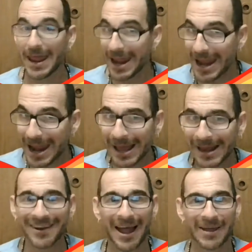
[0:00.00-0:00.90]

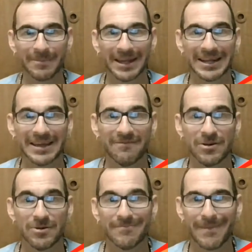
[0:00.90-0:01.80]
and I'm going to give
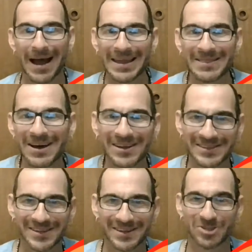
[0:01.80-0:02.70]
you my thoughts
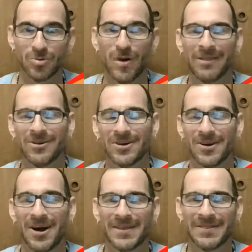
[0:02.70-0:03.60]
on to whether or
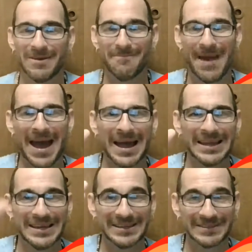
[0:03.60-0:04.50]
not the bag
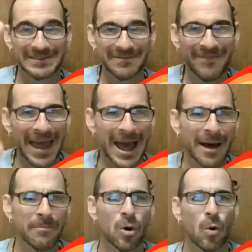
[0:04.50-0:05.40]
is
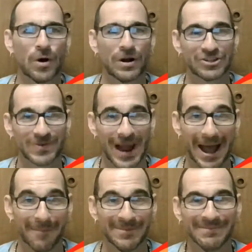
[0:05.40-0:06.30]
fab or drab.